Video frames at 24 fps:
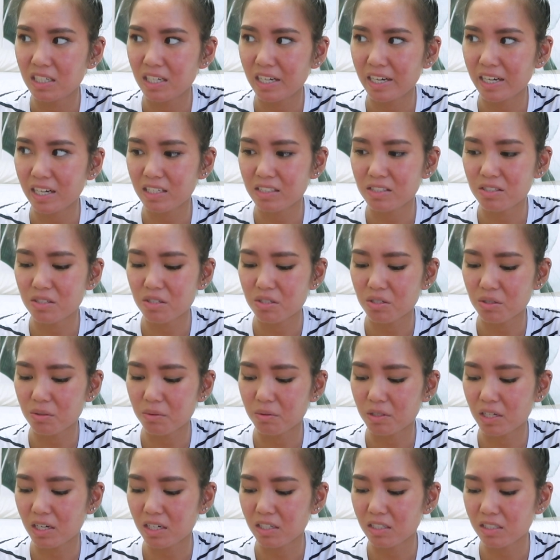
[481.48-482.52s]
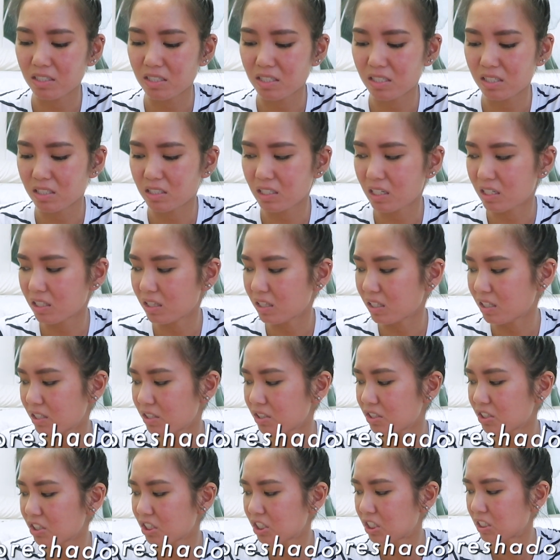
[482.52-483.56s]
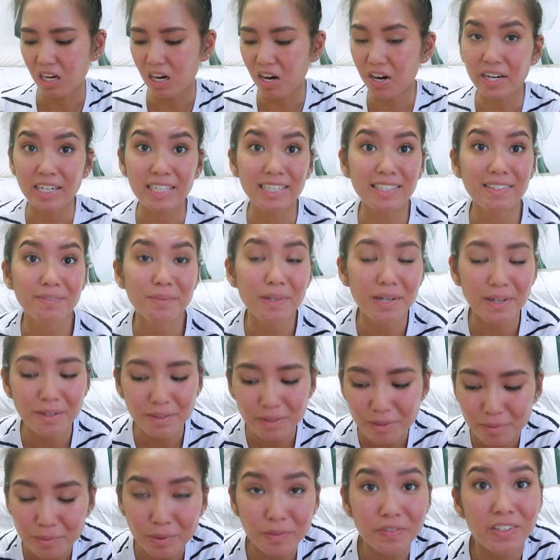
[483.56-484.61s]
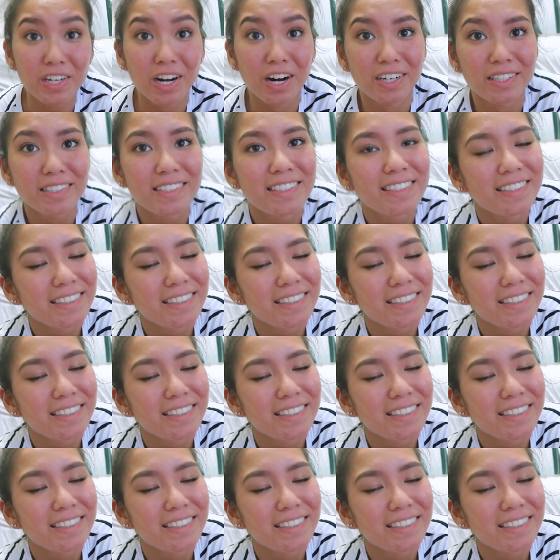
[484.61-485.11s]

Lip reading: hand sew that instead later. Alright, well, moving on.